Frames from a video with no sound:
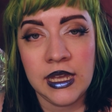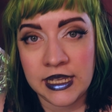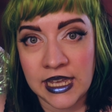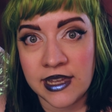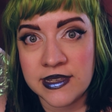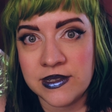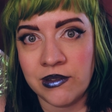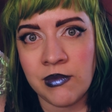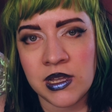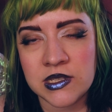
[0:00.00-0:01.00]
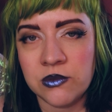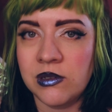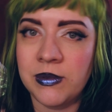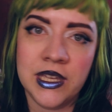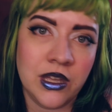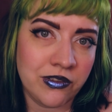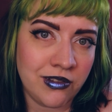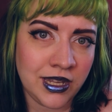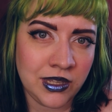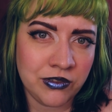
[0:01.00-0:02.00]
Yes, your mask will be
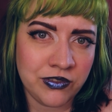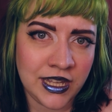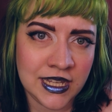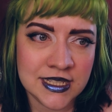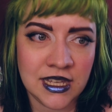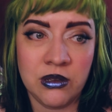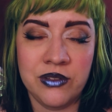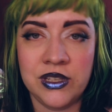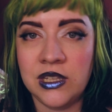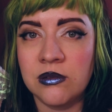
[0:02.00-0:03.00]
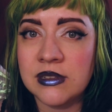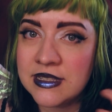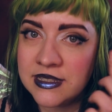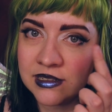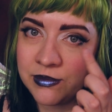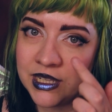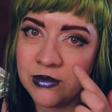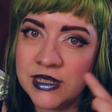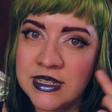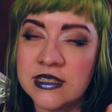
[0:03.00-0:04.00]
covering your face, however you will still be
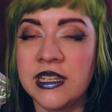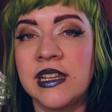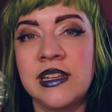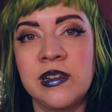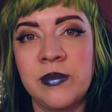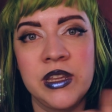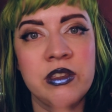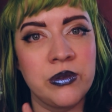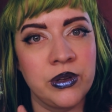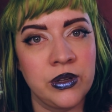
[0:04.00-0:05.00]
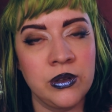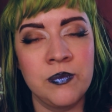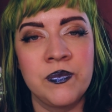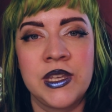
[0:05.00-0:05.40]
able to see a little bit through,